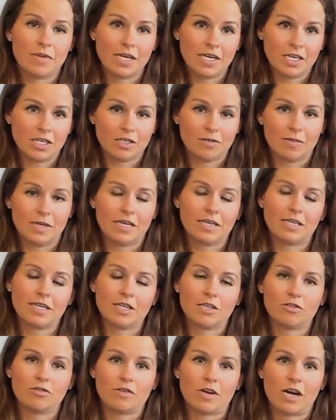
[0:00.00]
management
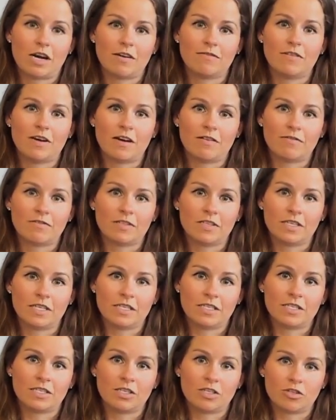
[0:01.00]
can drive
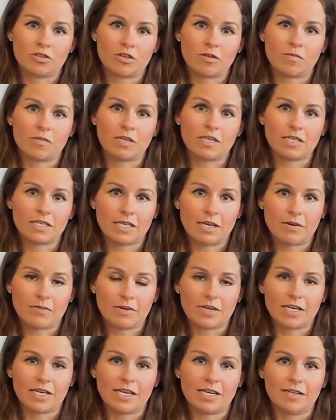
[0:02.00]
effortless distributed
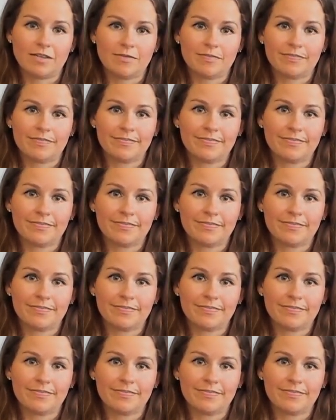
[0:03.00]
networking.